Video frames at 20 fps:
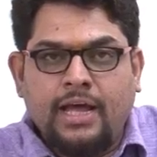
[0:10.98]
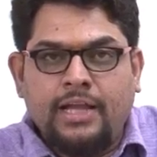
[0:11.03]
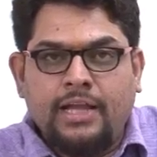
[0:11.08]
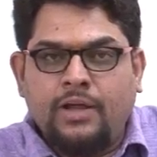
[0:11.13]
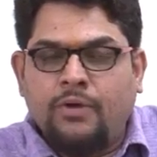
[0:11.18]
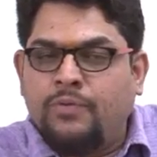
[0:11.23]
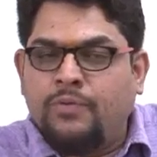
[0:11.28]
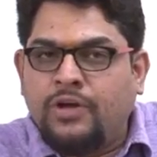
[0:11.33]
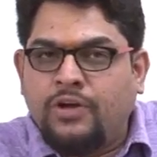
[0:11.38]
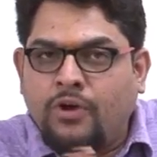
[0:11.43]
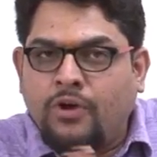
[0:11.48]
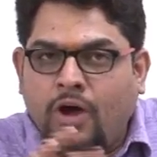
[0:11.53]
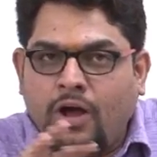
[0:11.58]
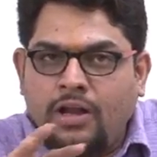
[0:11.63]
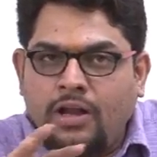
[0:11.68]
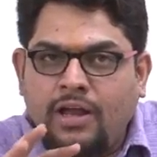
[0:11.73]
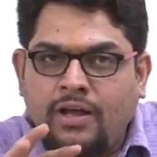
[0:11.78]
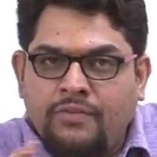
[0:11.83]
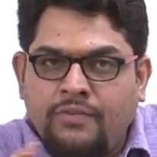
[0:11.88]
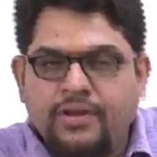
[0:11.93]
Now we are all
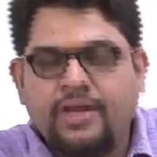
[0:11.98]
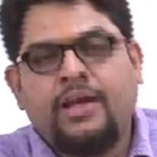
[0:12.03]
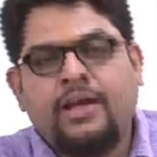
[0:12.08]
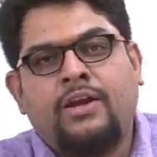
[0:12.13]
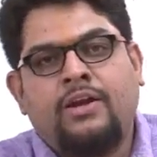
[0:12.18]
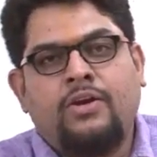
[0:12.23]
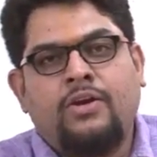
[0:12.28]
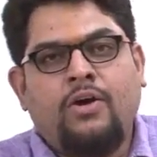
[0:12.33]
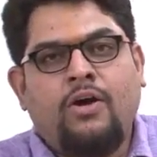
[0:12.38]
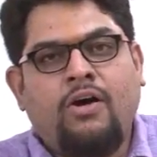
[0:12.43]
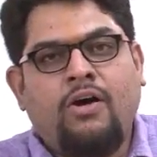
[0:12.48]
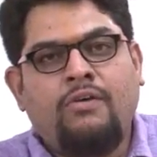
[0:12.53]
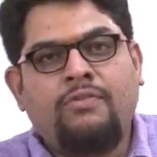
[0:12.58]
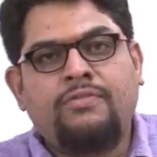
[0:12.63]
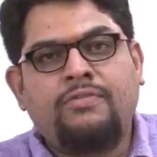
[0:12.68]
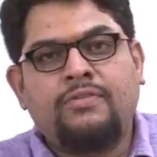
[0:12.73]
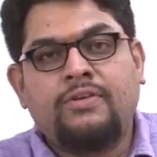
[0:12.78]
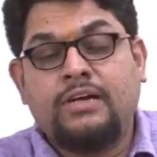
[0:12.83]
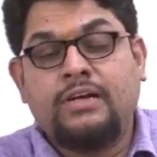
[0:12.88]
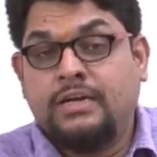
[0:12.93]
aware of
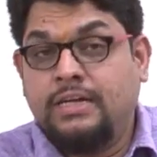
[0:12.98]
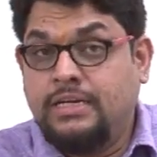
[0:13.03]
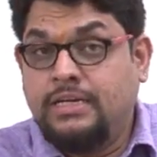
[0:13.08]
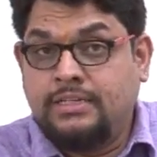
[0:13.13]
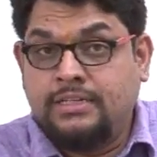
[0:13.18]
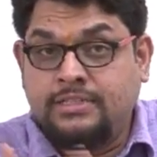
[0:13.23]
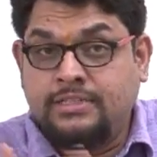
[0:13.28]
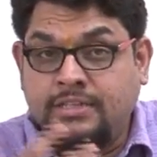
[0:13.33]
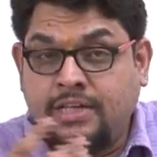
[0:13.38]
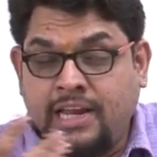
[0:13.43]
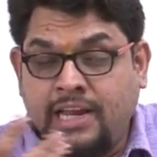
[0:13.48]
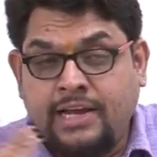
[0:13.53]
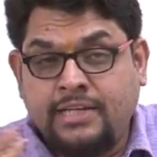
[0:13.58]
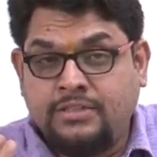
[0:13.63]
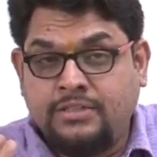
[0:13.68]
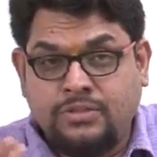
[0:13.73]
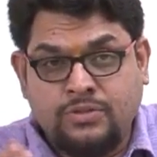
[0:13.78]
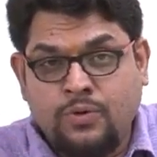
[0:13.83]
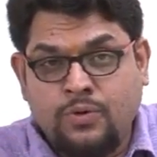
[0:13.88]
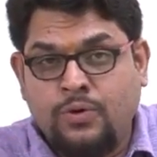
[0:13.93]
this great
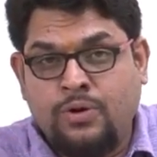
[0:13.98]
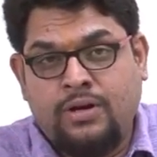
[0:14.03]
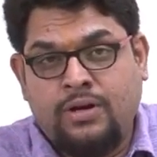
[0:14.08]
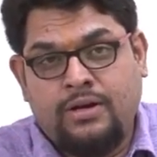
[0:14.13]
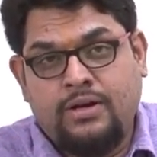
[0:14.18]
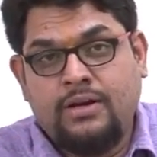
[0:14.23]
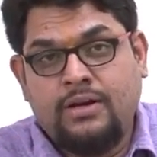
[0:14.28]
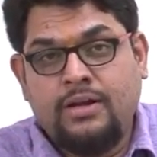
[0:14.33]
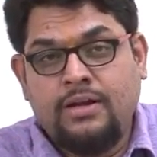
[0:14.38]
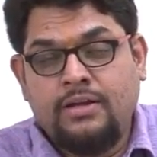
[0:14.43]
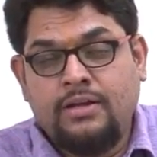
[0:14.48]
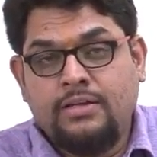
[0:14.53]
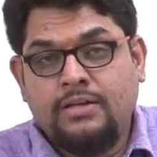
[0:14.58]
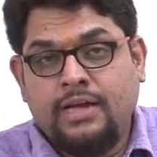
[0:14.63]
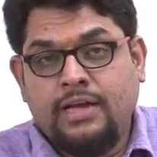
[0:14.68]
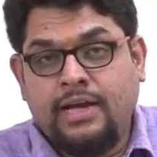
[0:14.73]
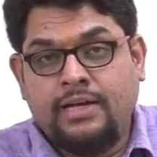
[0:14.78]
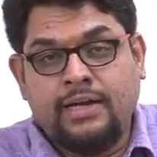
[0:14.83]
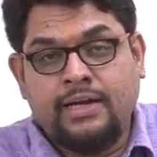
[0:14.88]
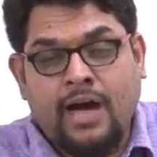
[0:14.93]
soul
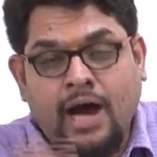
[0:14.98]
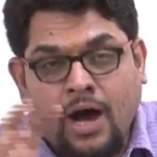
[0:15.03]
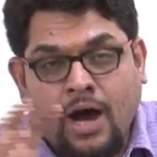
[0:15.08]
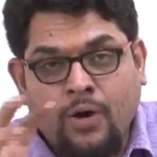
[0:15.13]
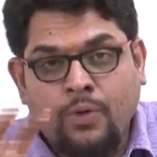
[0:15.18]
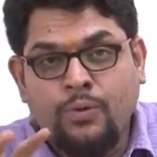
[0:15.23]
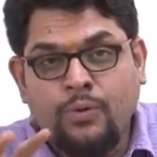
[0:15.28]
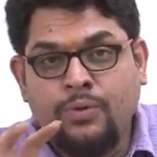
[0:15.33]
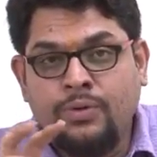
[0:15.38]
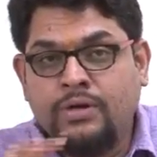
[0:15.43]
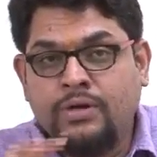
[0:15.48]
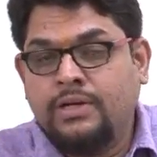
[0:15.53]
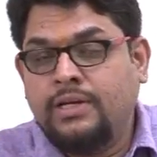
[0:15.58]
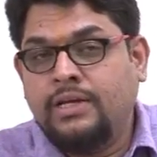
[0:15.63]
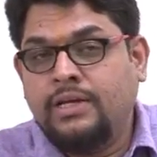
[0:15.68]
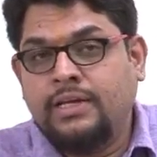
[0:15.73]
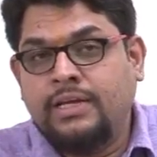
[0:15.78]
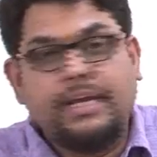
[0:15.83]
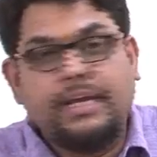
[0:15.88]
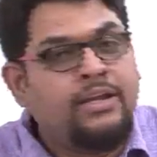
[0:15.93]
and how
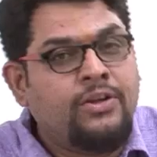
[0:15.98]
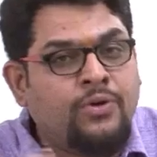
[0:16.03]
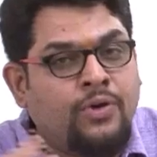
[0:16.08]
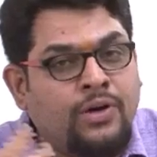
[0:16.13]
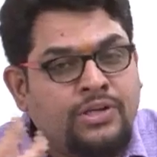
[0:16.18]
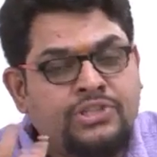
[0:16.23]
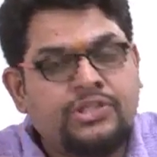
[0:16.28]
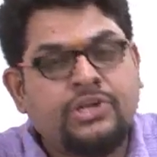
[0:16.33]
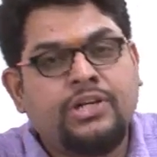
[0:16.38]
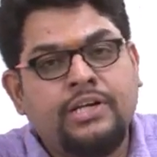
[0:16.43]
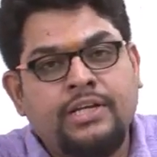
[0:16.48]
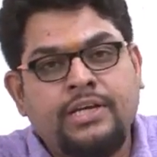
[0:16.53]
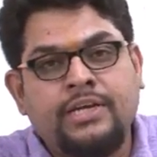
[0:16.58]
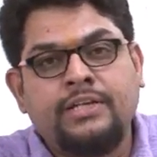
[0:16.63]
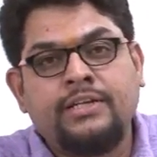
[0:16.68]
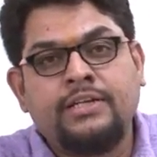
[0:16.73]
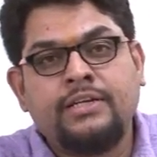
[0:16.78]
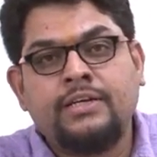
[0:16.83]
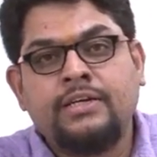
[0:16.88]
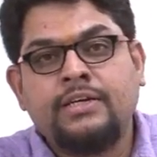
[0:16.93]
he ushered
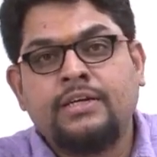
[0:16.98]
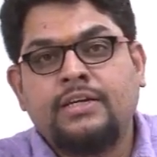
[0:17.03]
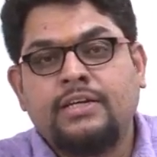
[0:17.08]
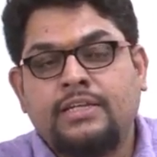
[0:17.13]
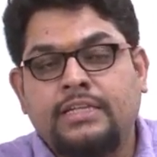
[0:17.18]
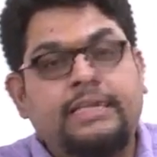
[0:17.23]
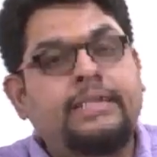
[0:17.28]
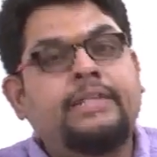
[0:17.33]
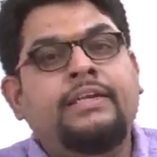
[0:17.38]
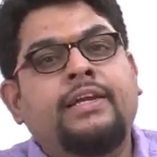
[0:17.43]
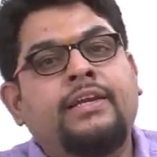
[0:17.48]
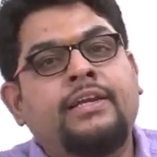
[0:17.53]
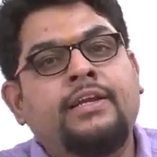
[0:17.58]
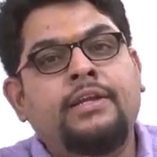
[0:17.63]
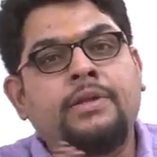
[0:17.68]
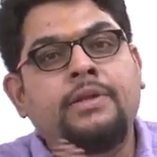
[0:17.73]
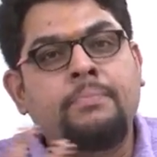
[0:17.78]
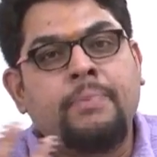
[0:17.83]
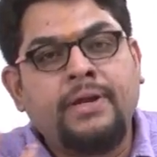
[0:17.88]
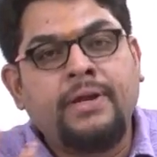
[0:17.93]
in the Indian
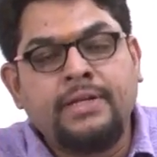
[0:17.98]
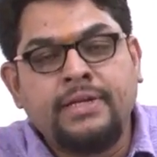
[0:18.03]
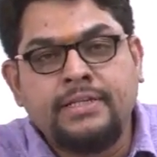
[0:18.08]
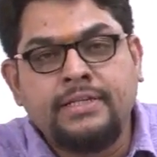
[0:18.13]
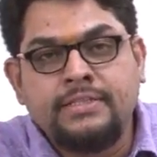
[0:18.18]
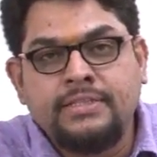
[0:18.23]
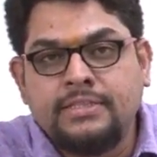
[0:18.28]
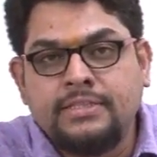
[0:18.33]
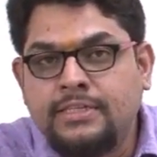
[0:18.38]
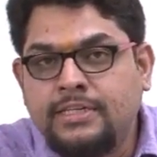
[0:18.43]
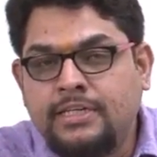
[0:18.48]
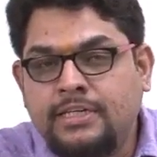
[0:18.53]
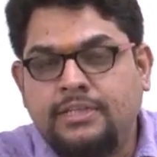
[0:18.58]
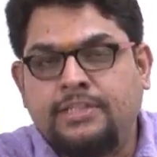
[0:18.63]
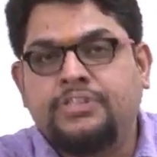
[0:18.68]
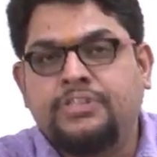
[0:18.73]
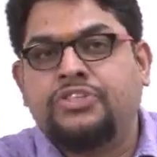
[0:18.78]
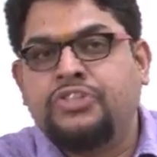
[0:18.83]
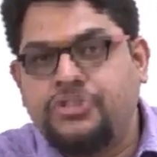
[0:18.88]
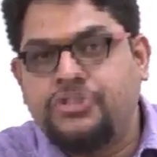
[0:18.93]
independence, the
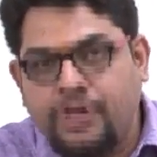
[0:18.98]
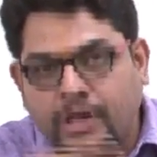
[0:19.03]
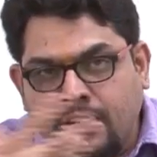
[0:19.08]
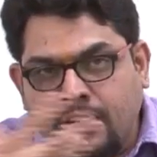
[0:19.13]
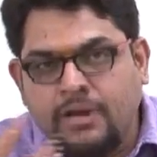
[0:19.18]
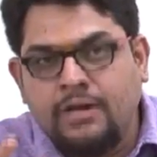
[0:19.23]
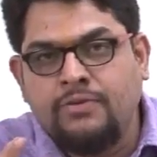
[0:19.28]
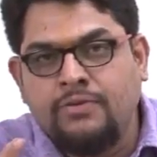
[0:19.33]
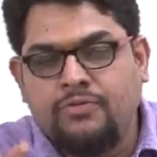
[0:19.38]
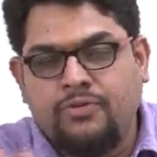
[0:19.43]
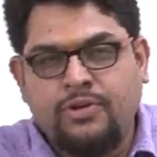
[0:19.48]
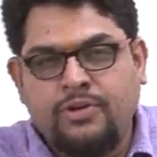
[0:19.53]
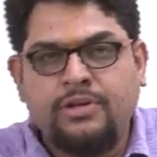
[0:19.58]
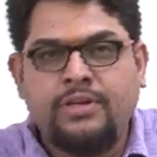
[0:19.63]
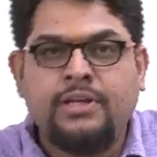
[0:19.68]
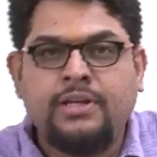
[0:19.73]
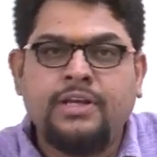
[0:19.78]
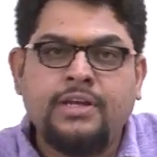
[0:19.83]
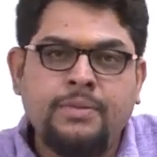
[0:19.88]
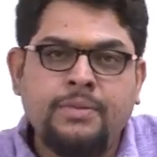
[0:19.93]
struggle for
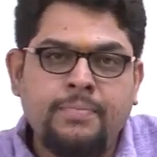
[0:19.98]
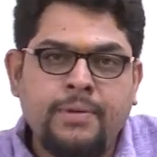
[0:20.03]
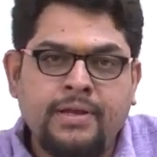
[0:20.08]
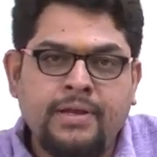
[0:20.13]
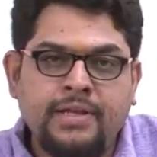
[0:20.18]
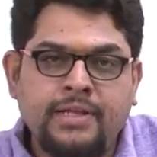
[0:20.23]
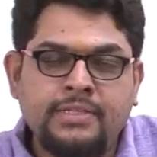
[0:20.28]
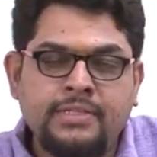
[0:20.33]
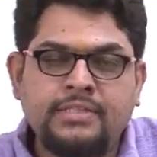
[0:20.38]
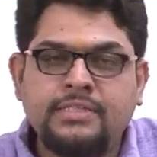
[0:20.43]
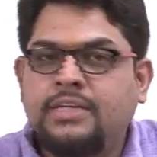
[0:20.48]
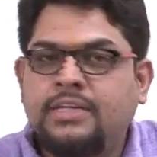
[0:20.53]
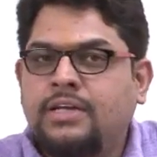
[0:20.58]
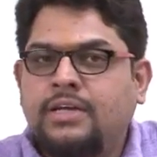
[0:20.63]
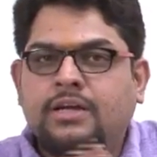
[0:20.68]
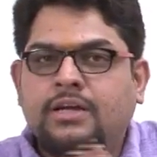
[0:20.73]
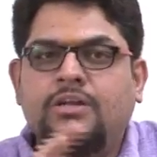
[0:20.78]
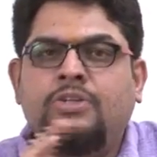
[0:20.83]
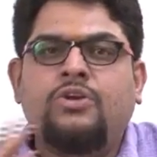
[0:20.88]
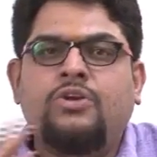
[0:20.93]
Indian independence,
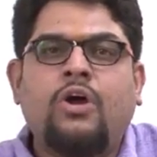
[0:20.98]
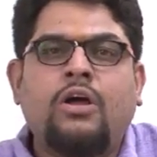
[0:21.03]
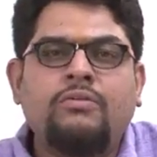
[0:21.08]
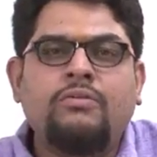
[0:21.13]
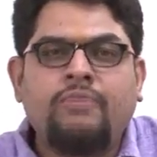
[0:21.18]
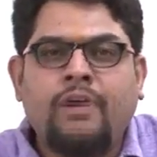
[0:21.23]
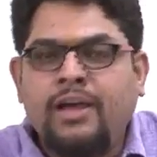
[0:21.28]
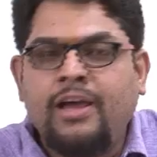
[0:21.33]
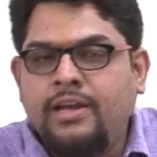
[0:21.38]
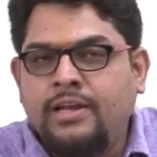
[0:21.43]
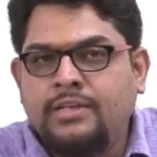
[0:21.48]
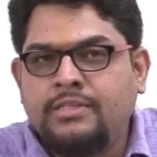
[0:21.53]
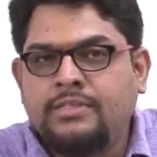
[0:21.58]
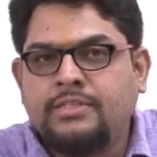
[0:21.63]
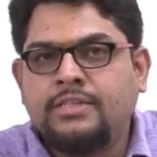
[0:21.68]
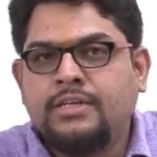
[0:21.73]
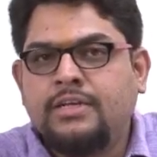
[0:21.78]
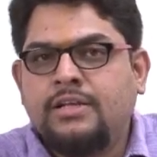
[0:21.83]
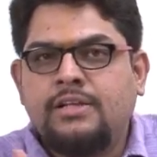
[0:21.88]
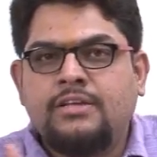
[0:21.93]
non-violence,
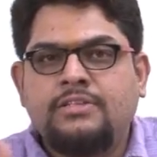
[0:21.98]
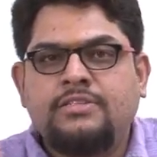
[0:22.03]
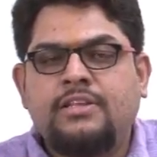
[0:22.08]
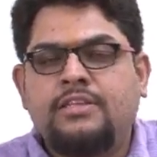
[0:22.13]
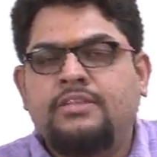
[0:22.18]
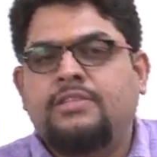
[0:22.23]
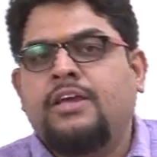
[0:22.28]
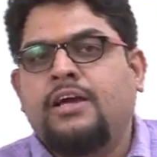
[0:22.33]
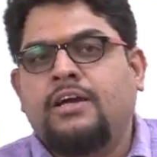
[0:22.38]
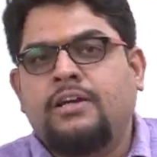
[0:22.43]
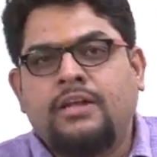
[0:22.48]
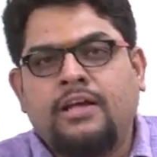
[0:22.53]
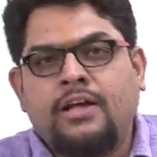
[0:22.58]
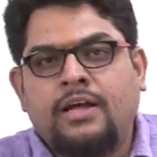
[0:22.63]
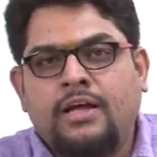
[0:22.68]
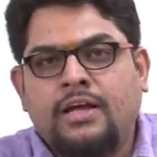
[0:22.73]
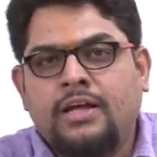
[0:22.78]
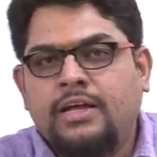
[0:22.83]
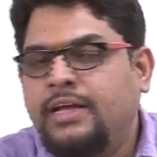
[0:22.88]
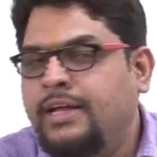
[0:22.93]

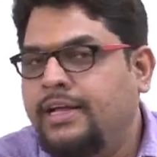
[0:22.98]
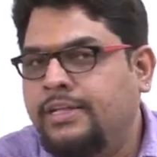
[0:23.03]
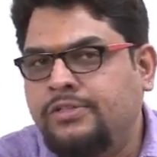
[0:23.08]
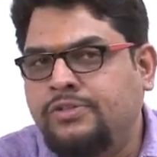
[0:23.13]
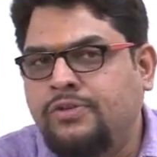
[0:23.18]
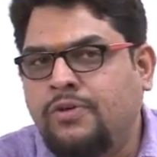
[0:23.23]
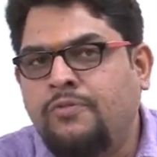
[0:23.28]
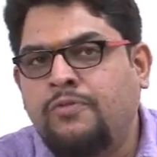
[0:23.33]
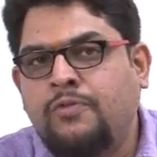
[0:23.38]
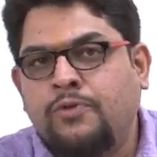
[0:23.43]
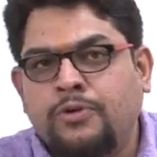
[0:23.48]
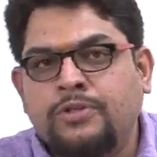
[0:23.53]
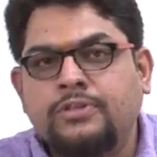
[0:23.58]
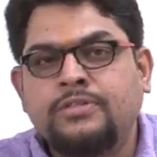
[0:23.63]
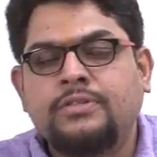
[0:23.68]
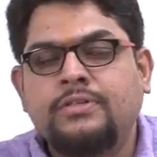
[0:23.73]
Satyagraha and so forth.